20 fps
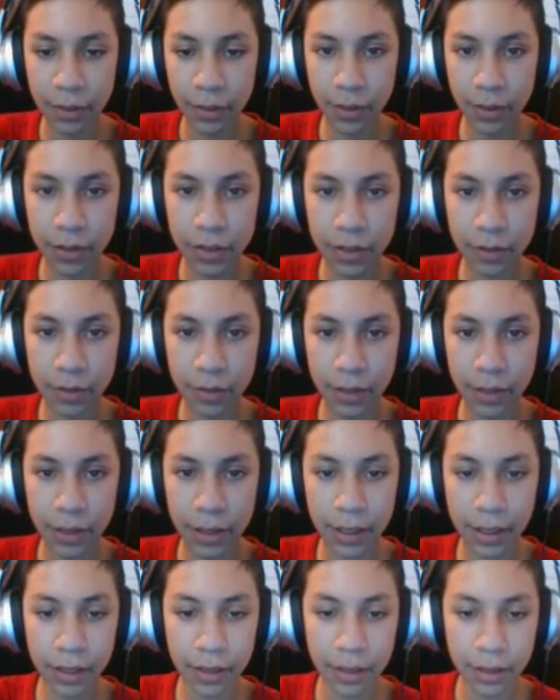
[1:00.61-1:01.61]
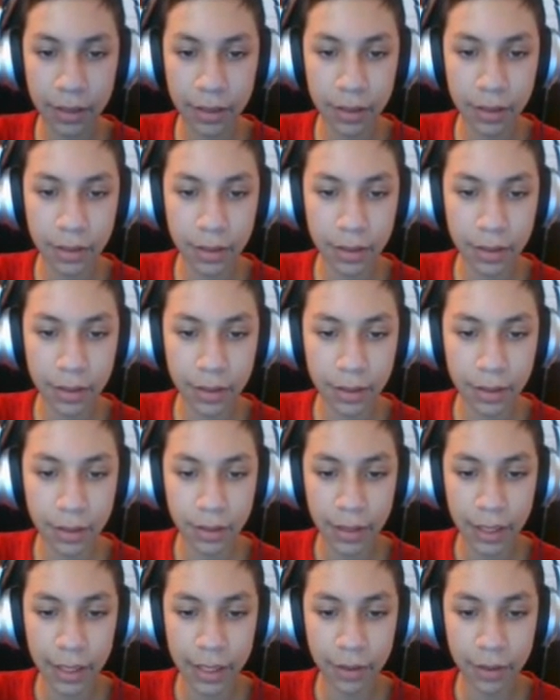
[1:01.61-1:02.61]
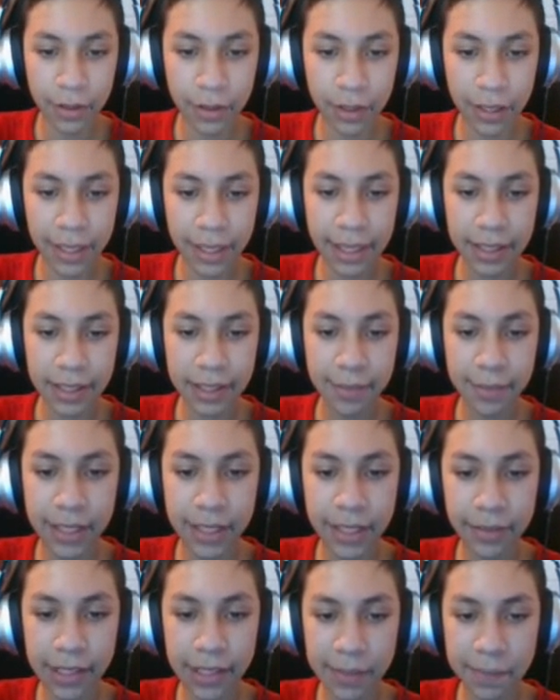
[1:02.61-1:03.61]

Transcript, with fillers: order to uh, in order to kick some serious